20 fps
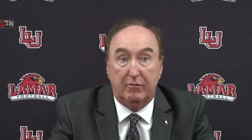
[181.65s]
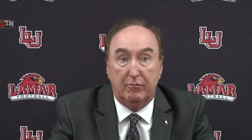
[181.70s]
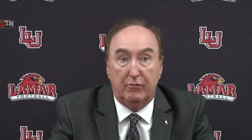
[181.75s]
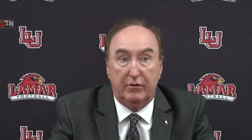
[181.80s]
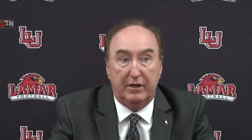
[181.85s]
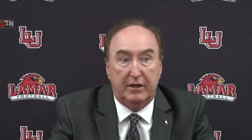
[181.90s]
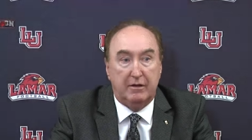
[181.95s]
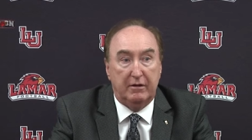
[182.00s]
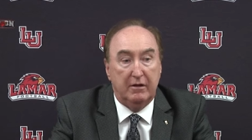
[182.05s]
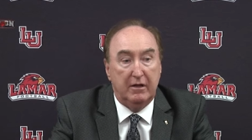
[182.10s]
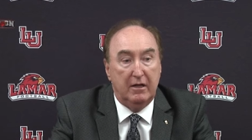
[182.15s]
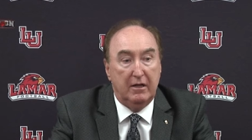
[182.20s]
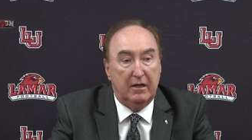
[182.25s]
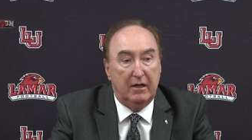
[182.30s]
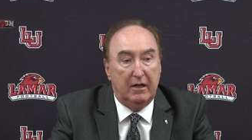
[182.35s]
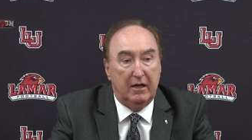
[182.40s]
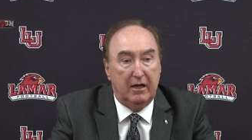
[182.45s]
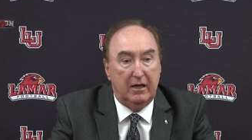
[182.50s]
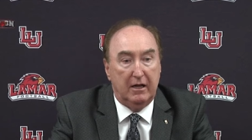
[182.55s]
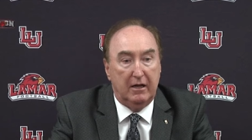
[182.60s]
and we,
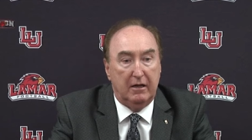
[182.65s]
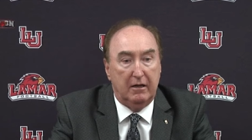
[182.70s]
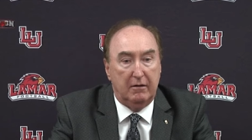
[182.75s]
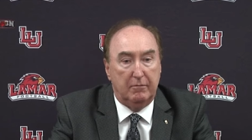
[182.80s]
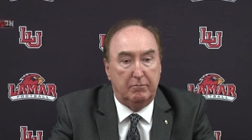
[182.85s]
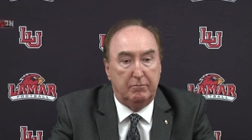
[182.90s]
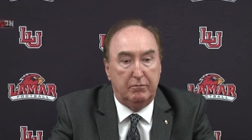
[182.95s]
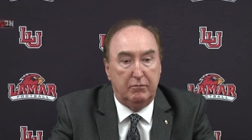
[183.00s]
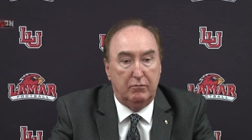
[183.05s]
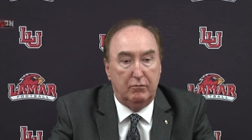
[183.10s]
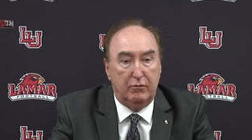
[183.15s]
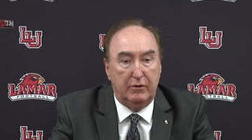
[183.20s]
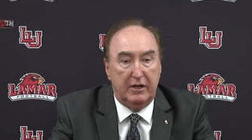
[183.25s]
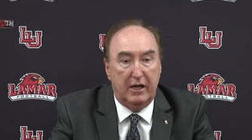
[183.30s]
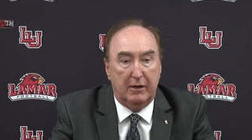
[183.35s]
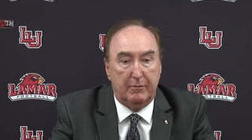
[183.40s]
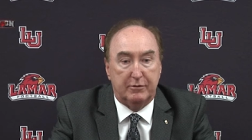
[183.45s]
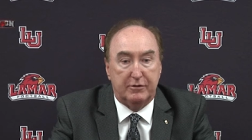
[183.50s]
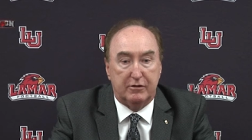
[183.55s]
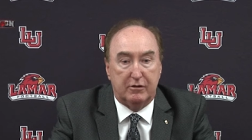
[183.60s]
uh, we
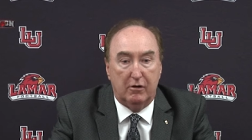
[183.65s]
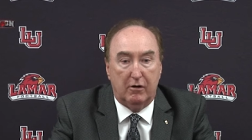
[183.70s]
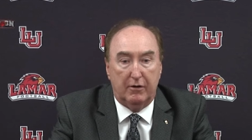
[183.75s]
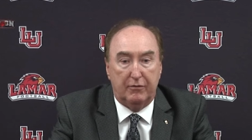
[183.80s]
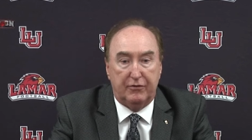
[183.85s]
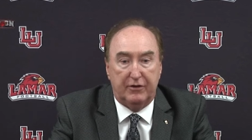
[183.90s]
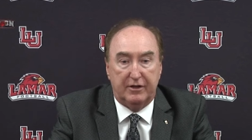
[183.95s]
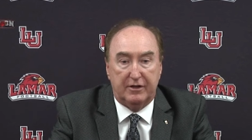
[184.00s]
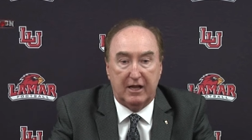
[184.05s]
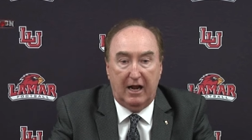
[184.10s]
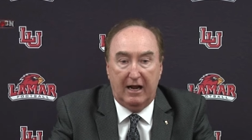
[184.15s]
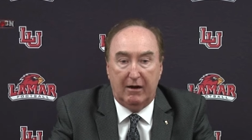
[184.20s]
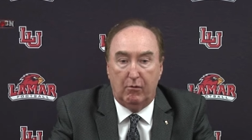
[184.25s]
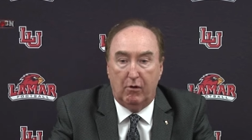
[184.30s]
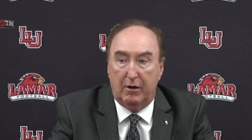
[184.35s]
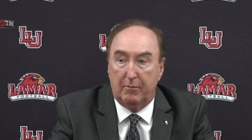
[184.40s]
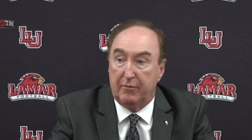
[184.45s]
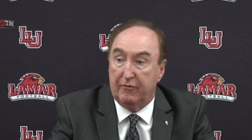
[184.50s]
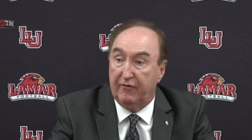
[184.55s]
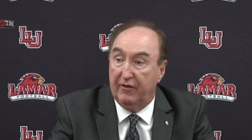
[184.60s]
helped start the
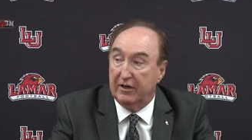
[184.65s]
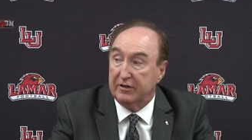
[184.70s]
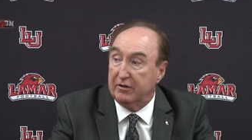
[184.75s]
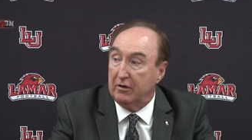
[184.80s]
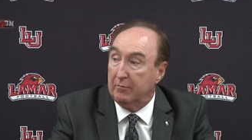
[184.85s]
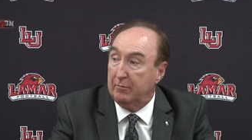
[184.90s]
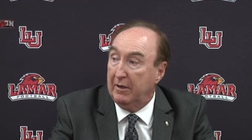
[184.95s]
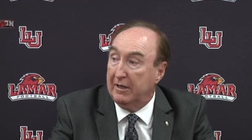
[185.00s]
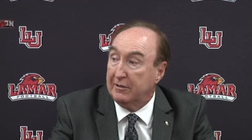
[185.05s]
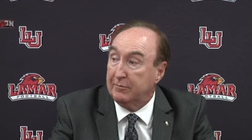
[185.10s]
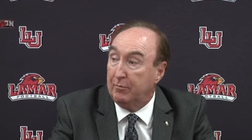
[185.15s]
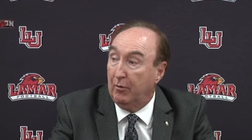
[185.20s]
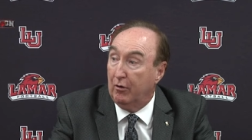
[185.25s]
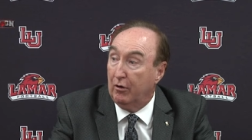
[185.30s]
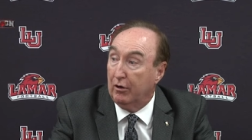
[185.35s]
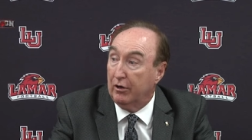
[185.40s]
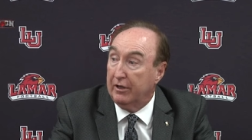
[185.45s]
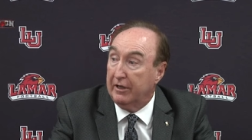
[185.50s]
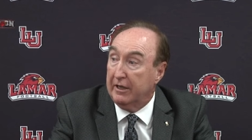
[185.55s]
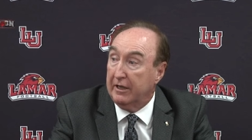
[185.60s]
Taiwan Professional
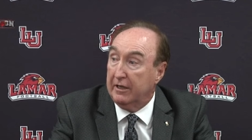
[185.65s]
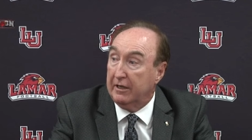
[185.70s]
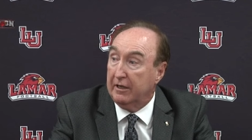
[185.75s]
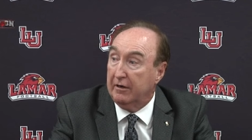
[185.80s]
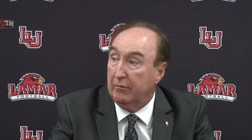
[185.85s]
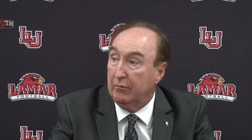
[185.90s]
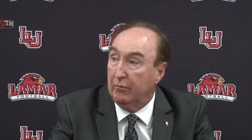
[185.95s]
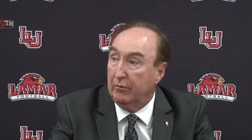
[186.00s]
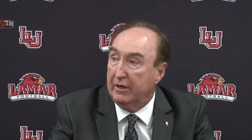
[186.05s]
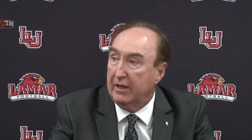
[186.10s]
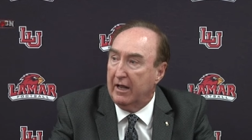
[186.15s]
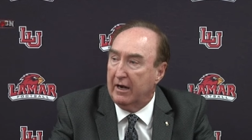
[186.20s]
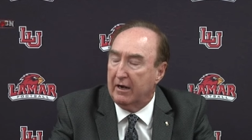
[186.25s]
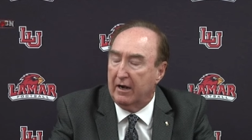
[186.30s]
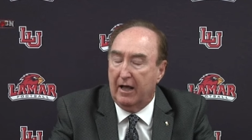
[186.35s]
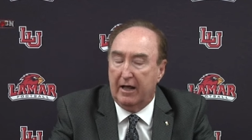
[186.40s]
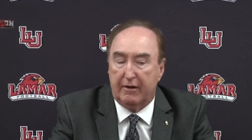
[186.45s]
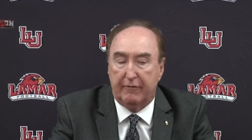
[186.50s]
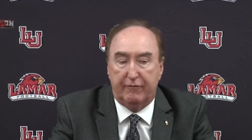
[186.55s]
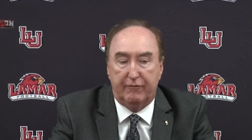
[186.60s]
Baseball League, and we had a
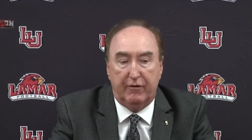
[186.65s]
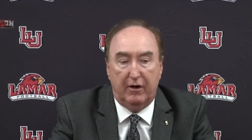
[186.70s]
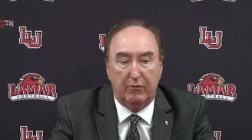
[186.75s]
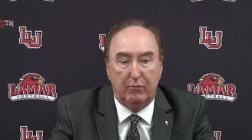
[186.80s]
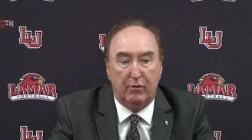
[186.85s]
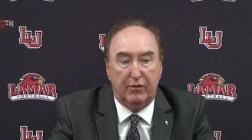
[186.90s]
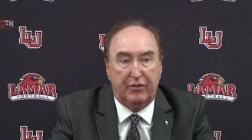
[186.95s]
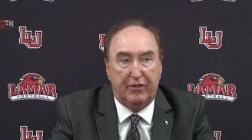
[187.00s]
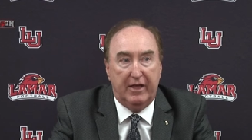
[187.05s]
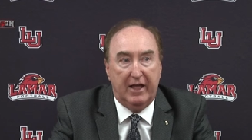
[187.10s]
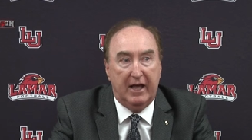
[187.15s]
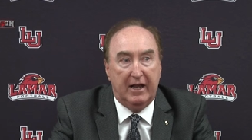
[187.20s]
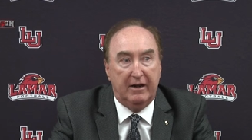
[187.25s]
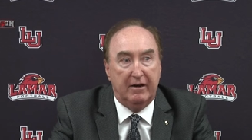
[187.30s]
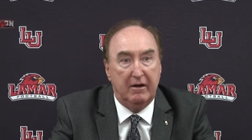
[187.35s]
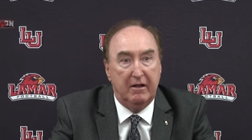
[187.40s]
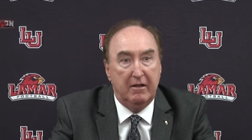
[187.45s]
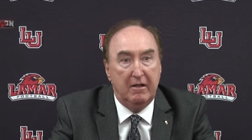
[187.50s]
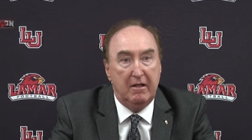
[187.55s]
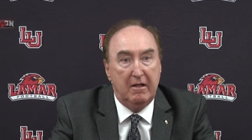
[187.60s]
lot of fun with that.
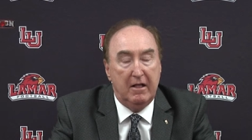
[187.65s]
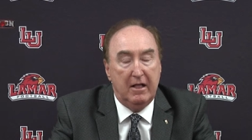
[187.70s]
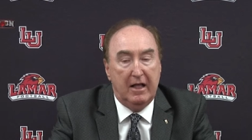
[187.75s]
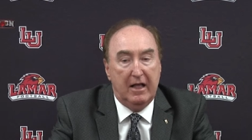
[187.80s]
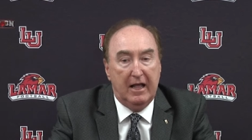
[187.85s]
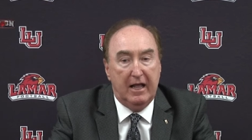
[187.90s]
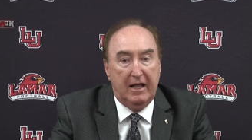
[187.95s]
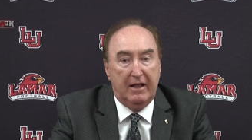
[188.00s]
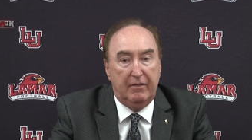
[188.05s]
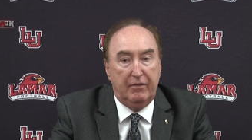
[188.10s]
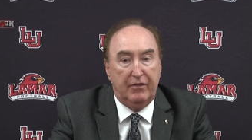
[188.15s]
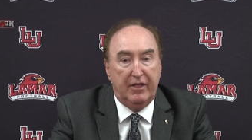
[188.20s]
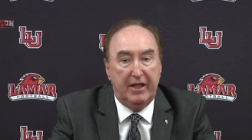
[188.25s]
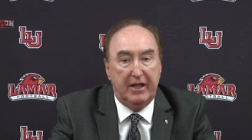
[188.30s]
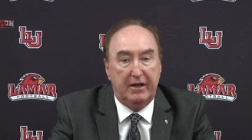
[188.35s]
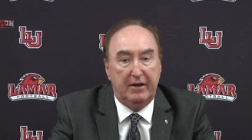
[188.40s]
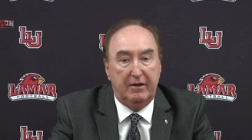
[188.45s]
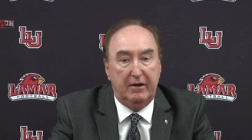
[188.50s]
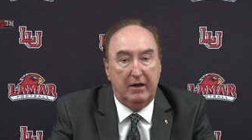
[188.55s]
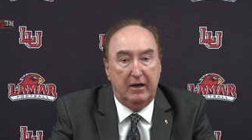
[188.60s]
And
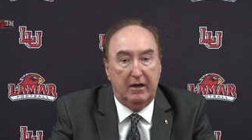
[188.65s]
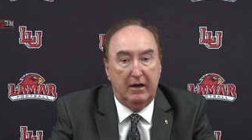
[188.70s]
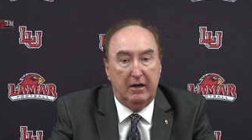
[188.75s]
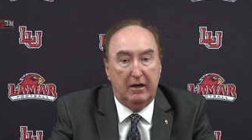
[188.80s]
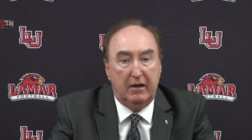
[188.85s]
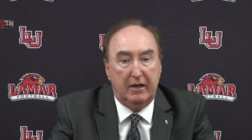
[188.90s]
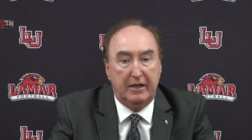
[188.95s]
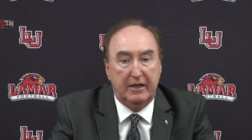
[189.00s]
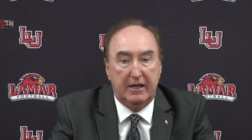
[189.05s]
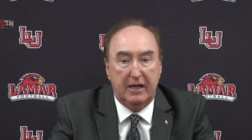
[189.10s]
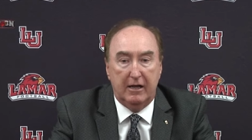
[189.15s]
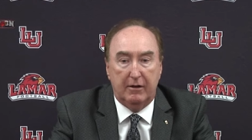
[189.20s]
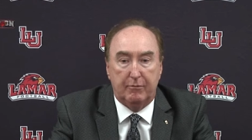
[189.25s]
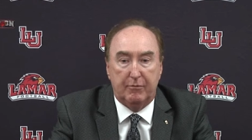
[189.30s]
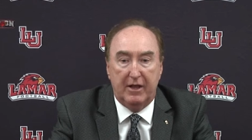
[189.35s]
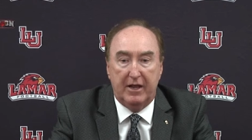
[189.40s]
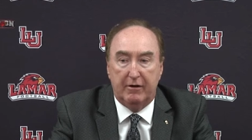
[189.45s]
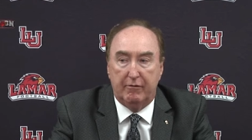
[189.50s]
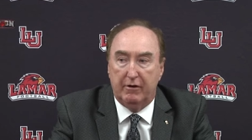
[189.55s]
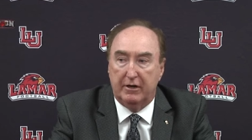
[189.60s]
then uh, he
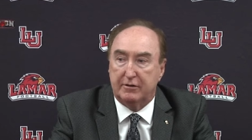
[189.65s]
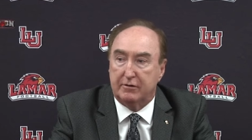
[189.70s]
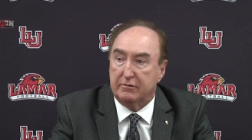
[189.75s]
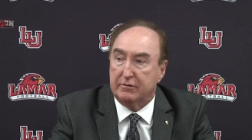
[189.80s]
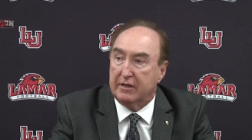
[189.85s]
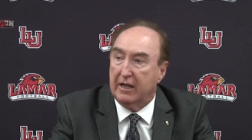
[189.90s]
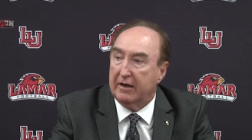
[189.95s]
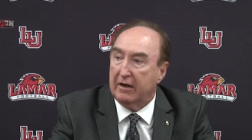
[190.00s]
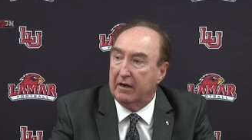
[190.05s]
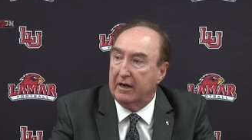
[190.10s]
helped Ann Richards get